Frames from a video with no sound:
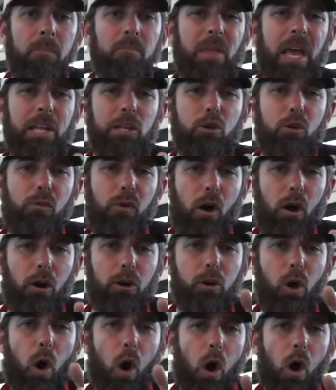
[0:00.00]
and you've
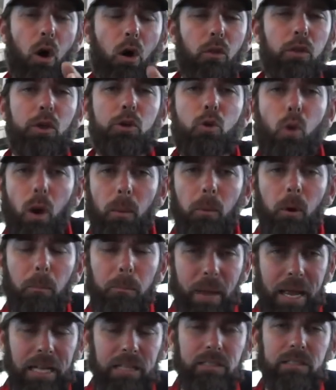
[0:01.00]
heard all the normal
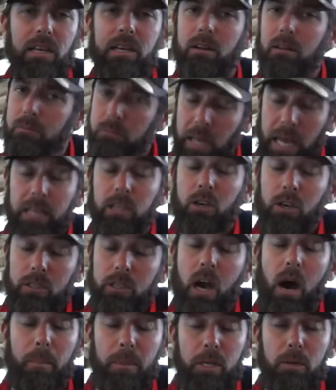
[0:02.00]
baits that could
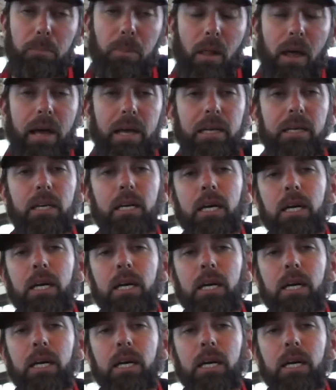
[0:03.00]
come into play.